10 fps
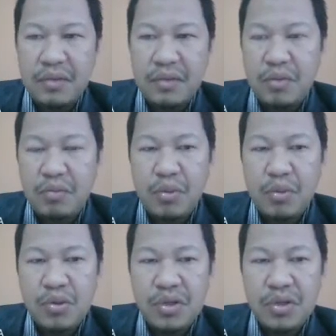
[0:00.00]

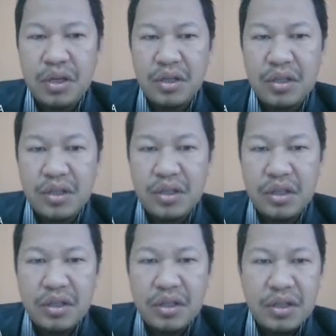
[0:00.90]
propose a
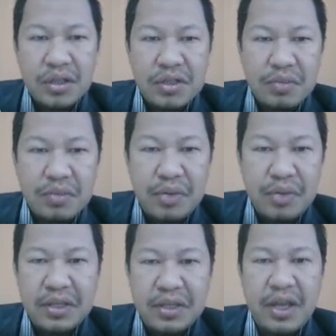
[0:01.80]

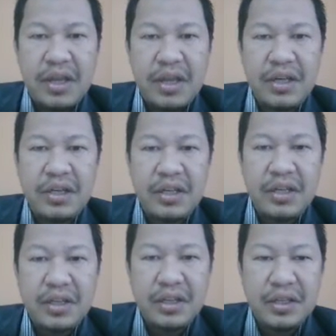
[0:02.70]
suppressed carrier
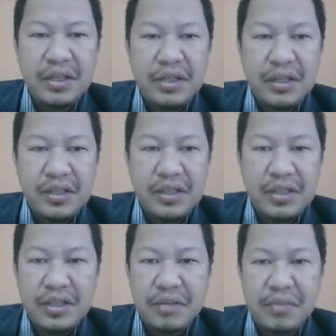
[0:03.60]

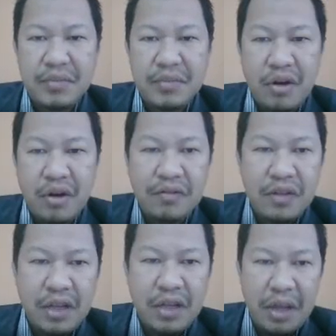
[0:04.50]
system
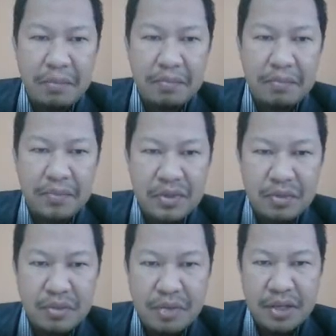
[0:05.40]
of AM.
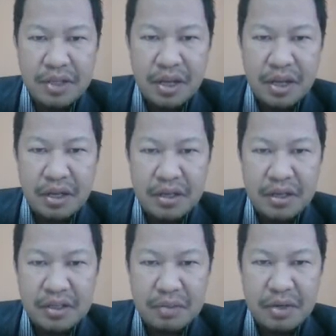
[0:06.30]
Suppress
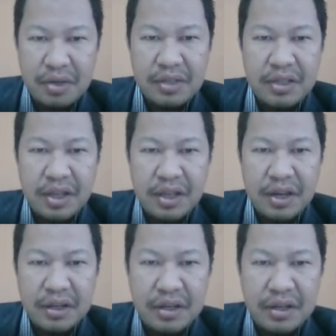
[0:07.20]
the
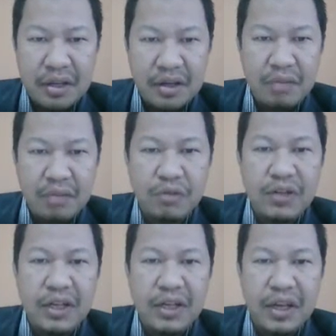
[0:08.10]
carrier, remove
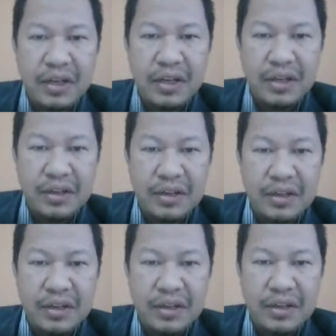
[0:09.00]
the carrier.
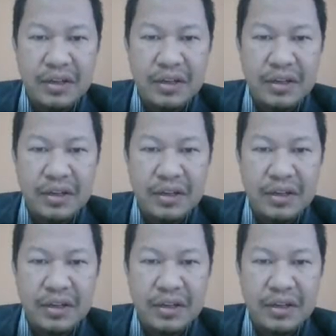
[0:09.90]
Okay.